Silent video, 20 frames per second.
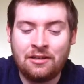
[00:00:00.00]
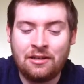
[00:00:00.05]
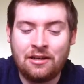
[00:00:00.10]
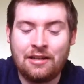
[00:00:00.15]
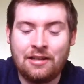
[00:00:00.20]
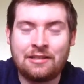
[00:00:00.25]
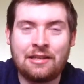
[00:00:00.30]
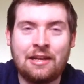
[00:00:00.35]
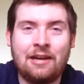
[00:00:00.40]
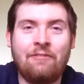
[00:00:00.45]

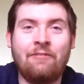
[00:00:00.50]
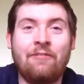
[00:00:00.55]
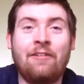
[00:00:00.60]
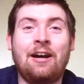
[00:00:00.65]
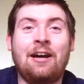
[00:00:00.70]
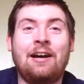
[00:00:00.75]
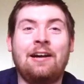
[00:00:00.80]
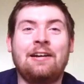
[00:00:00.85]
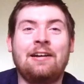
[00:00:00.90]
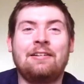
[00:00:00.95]
It's kind of
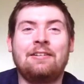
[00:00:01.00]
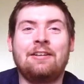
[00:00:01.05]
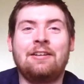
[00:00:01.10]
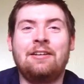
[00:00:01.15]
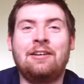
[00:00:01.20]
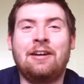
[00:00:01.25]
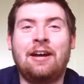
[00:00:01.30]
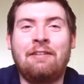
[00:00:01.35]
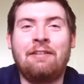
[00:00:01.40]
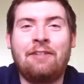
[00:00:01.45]

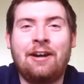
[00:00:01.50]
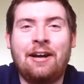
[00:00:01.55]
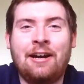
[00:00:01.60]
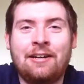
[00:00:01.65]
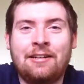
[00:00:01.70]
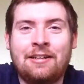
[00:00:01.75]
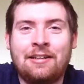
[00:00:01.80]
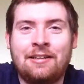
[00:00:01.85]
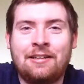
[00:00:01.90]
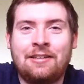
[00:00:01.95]
you know ironic
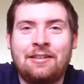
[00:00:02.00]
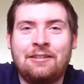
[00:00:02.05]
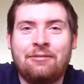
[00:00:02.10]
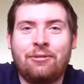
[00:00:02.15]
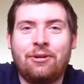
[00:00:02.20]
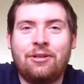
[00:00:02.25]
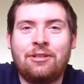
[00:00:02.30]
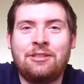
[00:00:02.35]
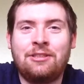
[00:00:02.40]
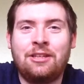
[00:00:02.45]
that the
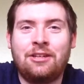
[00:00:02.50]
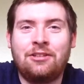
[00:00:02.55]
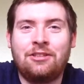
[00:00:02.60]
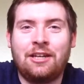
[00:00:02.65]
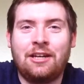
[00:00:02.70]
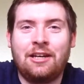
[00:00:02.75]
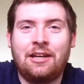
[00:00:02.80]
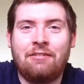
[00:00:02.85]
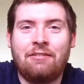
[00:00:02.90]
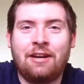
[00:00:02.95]
worst chair
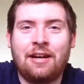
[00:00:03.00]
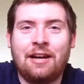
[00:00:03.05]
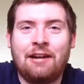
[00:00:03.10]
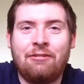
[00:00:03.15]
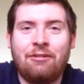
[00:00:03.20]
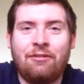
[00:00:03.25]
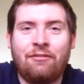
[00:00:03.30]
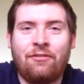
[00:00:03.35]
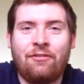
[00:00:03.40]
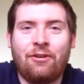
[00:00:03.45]
shot he ever got
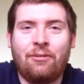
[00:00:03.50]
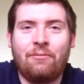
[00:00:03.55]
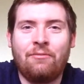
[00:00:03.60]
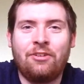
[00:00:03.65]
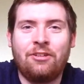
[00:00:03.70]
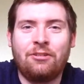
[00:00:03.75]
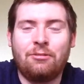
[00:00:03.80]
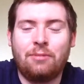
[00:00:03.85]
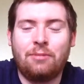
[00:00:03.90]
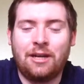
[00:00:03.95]
was from
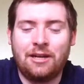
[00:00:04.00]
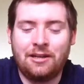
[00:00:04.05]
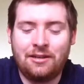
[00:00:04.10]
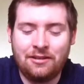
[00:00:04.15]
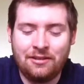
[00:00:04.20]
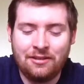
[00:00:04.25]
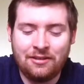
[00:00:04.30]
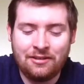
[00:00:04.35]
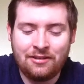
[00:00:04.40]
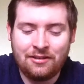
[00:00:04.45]
Business Man,
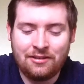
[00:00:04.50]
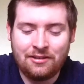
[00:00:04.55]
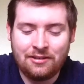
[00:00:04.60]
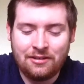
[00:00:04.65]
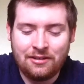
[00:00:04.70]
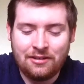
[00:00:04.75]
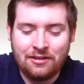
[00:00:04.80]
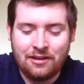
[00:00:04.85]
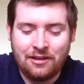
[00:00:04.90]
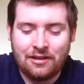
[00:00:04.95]

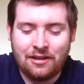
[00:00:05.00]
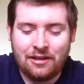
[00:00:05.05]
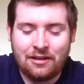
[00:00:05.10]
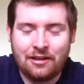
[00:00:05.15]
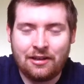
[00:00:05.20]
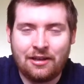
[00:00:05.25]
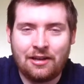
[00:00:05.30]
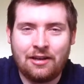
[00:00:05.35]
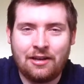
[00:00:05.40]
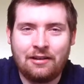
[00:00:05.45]
and then
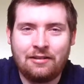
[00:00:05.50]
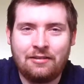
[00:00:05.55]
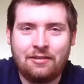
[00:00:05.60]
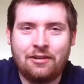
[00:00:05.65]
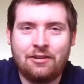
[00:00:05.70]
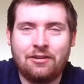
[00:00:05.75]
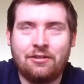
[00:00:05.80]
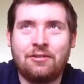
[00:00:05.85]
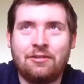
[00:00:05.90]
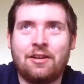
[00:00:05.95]
like you
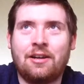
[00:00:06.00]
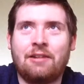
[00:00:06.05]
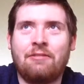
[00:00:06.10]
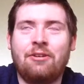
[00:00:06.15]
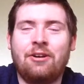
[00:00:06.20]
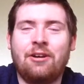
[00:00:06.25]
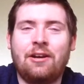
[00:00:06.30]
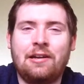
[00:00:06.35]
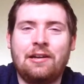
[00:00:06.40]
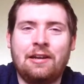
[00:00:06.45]
know like,
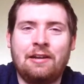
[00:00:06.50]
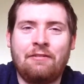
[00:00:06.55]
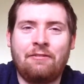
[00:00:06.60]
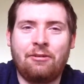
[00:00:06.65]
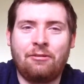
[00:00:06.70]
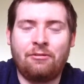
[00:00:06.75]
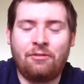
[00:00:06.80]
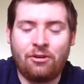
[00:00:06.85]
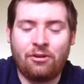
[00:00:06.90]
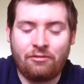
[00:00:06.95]
not from a
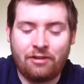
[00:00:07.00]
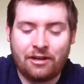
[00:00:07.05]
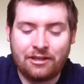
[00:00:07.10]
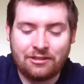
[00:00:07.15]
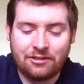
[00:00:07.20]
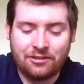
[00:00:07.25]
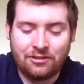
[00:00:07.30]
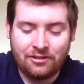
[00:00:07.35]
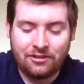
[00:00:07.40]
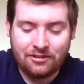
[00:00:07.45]
real
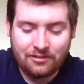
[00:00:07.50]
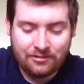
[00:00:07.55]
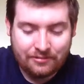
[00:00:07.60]
wrestler.